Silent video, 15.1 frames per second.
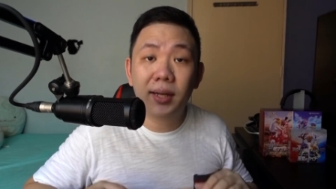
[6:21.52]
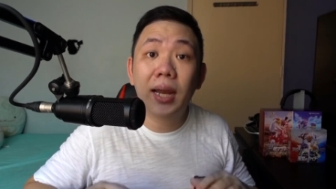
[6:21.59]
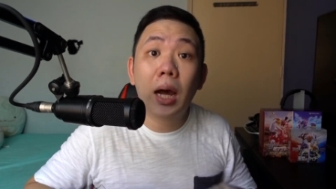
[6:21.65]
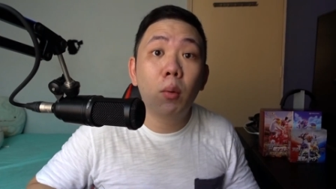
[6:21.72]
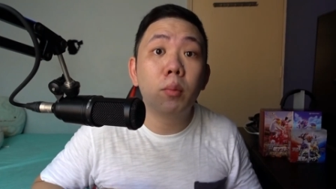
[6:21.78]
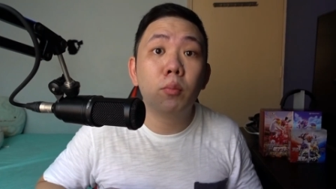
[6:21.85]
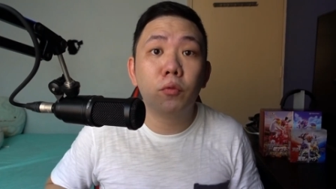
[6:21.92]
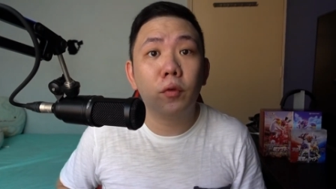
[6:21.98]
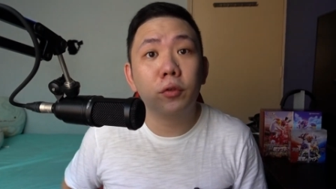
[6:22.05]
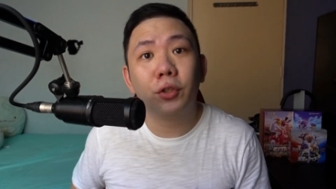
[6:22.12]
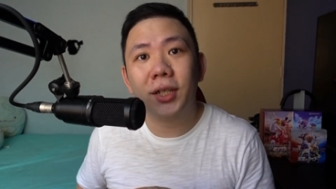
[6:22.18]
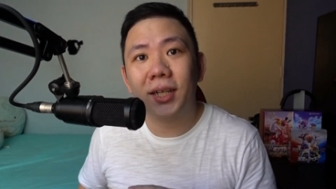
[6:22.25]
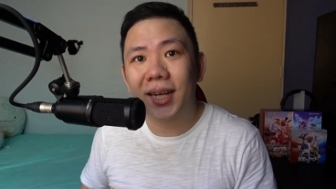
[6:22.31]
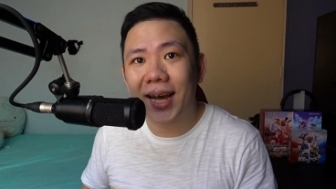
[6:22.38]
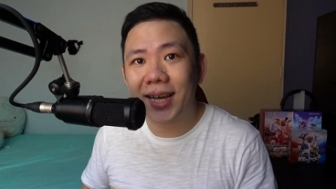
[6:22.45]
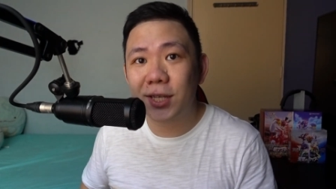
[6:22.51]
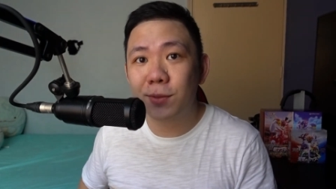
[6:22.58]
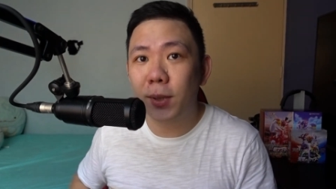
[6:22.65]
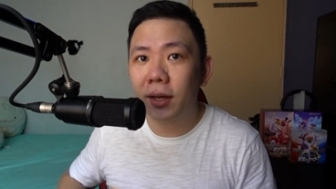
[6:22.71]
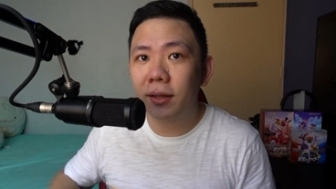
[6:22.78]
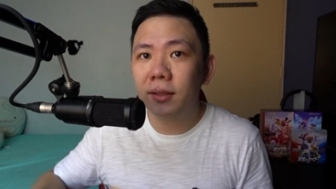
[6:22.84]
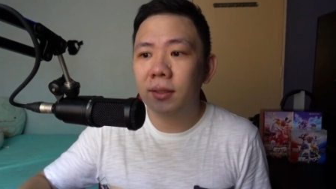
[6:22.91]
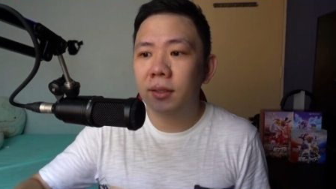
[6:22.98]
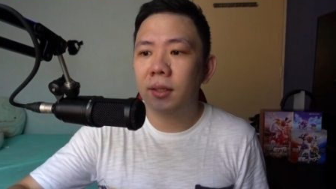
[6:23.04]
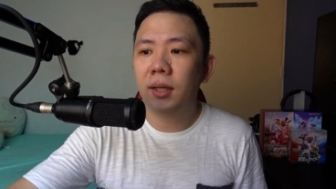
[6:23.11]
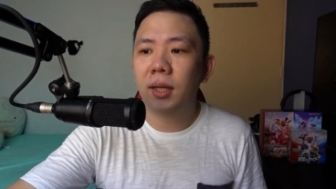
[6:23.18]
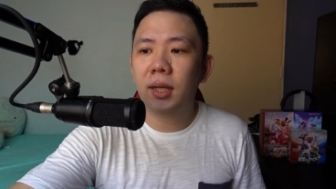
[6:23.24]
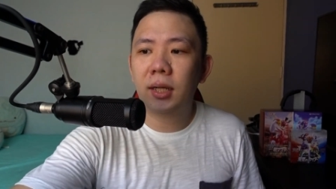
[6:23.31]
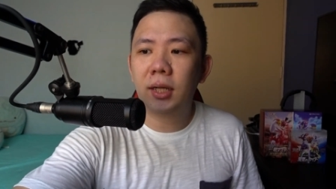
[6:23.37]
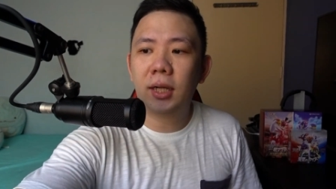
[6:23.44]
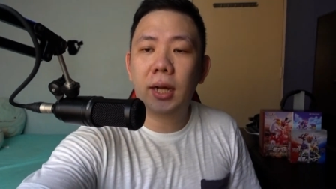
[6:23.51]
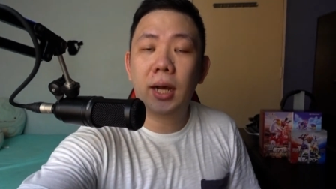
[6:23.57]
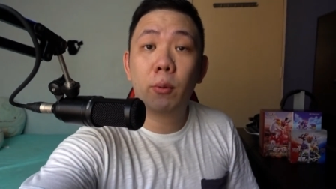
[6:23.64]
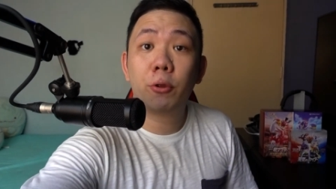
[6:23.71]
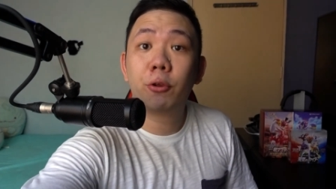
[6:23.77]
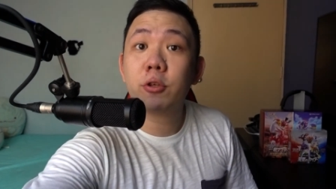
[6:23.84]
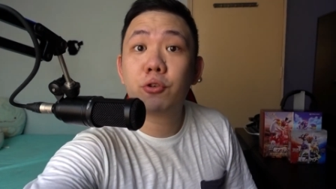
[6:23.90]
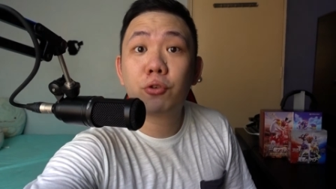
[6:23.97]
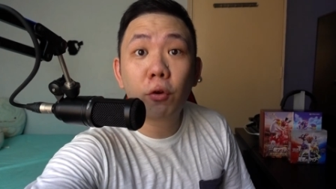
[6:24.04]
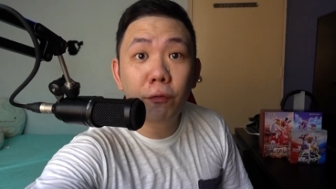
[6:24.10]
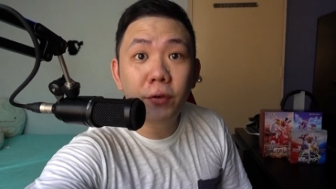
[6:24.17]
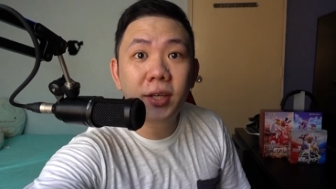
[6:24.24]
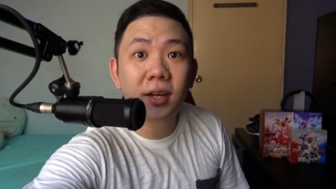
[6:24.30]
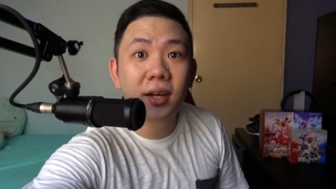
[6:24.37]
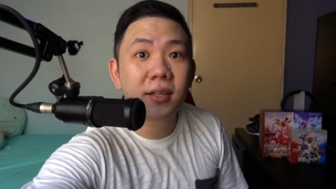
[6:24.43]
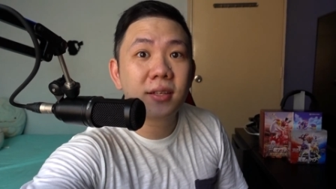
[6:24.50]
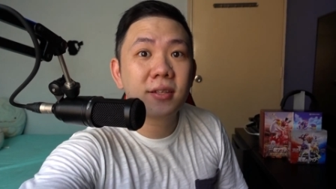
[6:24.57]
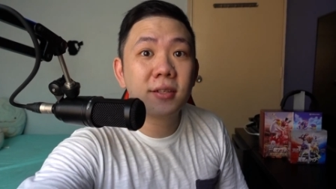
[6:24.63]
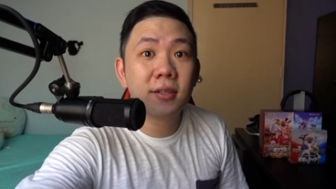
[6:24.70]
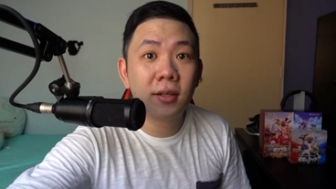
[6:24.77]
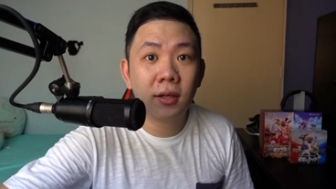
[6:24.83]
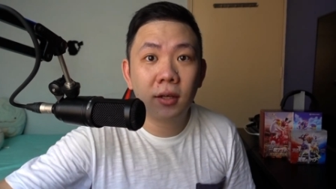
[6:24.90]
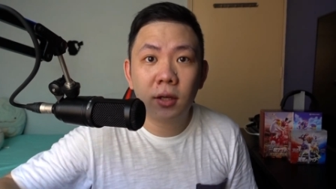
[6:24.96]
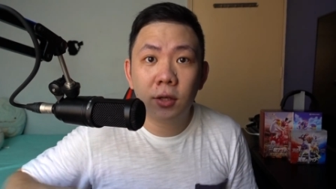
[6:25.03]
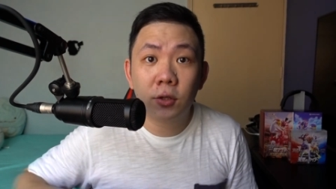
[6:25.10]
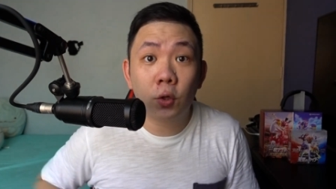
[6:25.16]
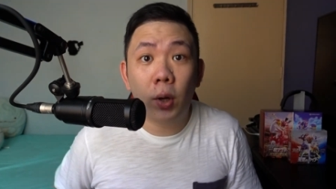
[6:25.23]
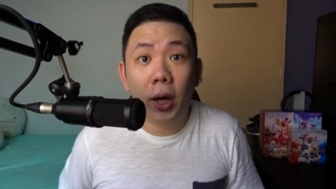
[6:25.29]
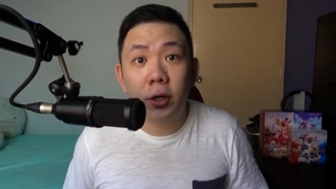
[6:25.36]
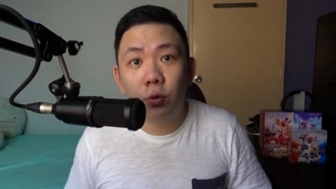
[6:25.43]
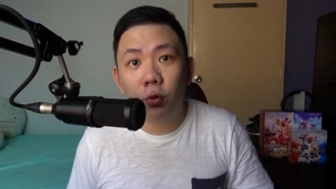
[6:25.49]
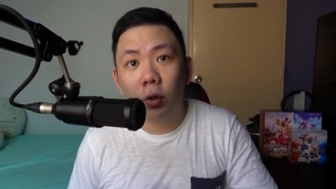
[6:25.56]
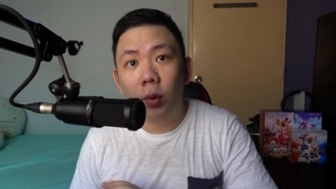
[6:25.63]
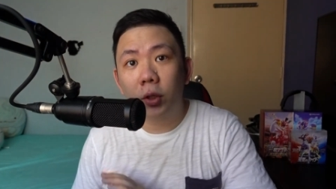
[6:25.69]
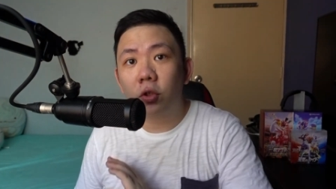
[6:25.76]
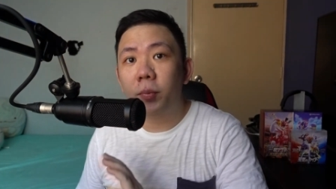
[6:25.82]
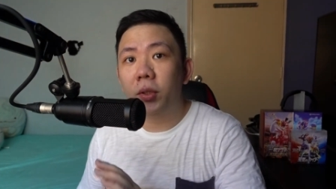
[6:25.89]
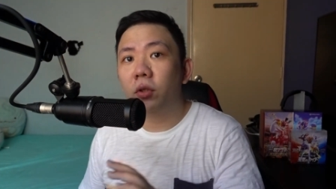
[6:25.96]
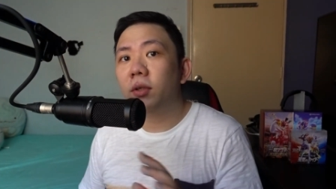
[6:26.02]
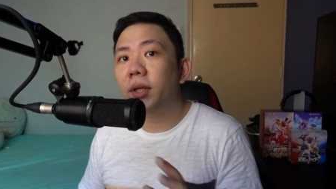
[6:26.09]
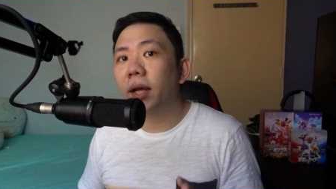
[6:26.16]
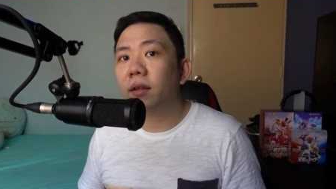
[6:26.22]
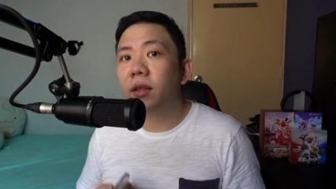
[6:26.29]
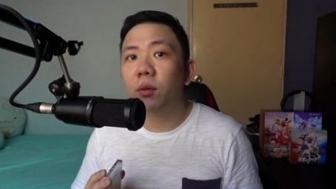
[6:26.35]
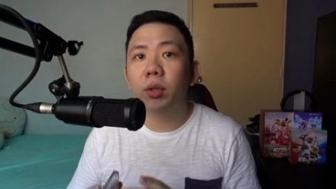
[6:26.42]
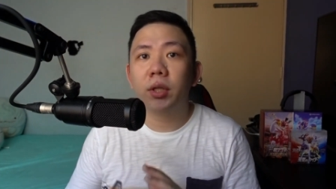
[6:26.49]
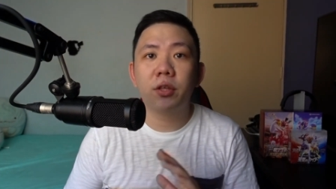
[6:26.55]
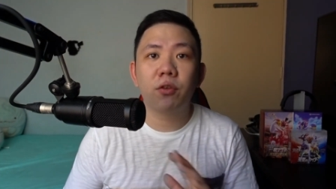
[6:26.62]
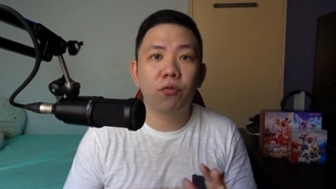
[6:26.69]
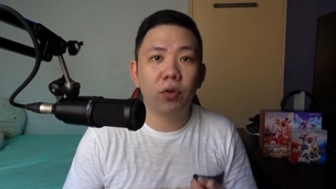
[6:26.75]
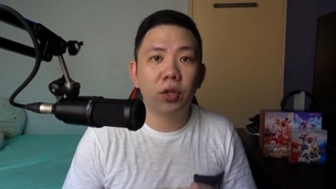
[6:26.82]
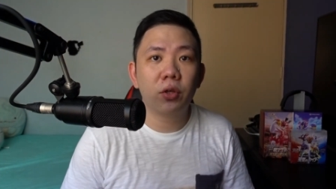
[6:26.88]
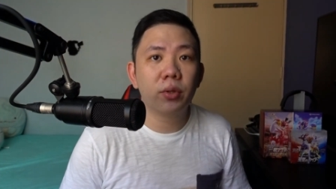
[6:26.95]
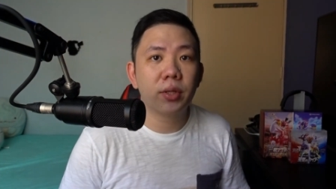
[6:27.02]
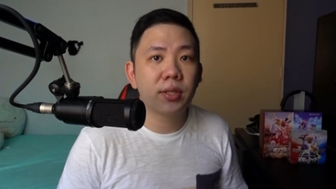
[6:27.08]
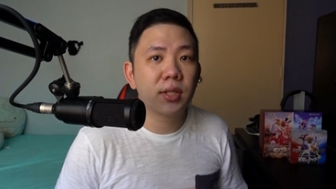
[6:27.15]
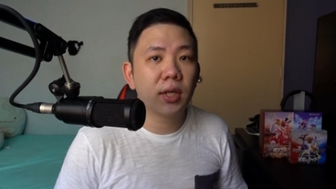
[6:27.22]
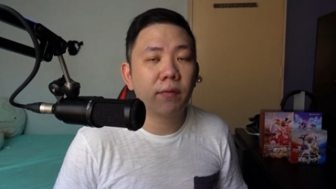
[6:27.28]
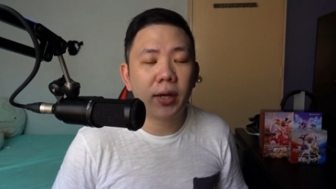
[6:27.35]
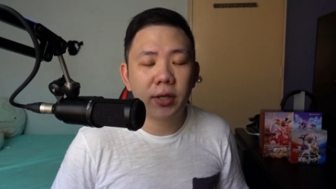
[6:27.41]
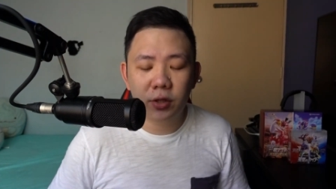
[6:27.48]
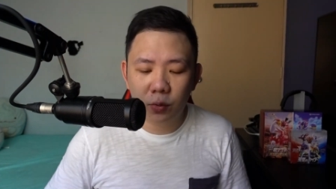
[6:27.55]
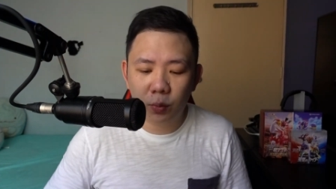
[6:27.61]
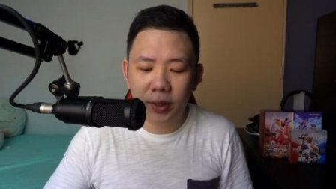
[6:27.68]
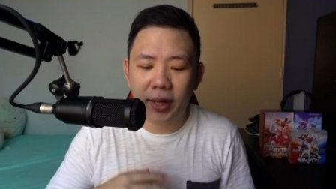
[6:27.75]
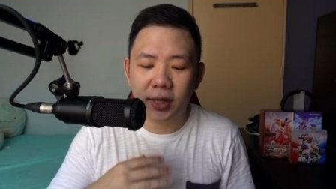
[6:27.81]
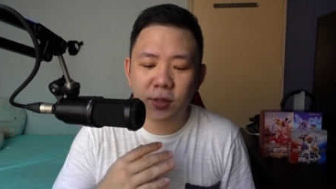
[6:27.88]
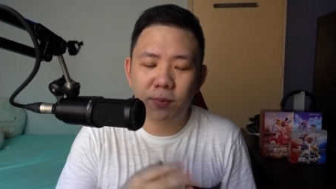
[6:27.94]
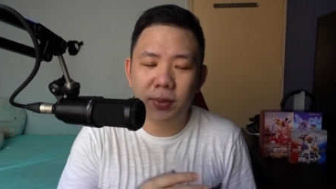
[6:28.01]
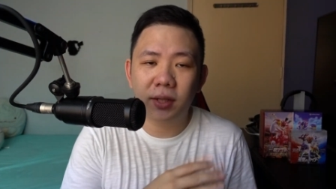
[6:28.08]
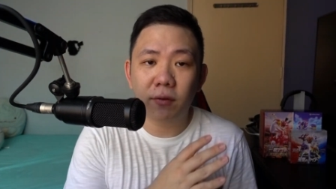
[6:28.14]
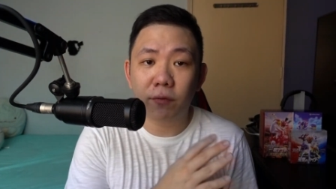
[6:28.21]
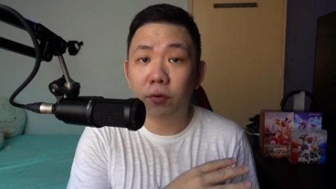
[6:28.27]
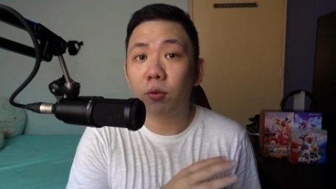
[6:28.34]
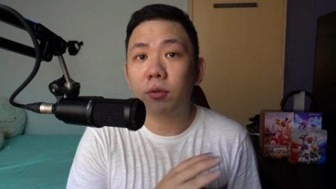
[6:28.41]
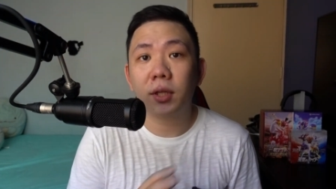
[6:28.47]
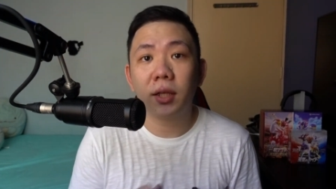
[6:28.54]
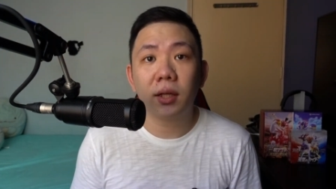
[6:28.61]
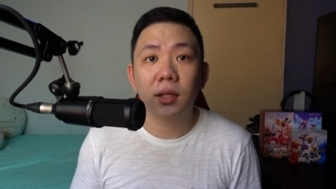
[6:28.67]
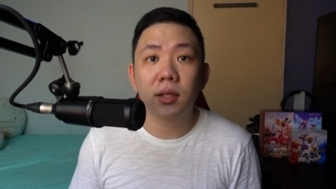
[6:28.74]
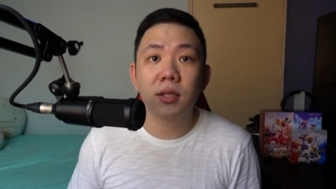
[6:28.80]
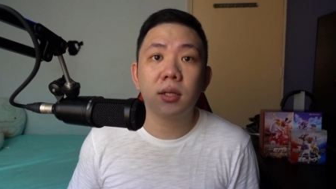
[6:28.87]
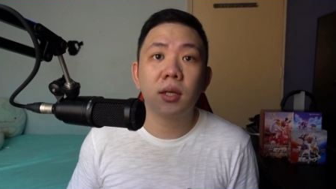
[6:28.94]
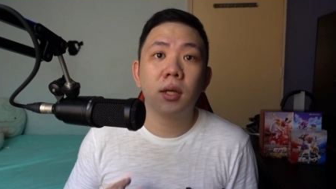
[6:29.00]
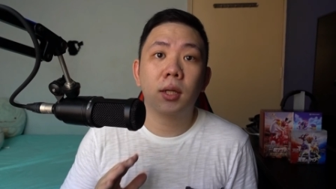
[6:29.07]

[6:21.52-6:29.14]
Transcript: now we move on to the last part, which is trophy cards. So I do not want to be too lengthy with this video itself. I just want to explain a few things.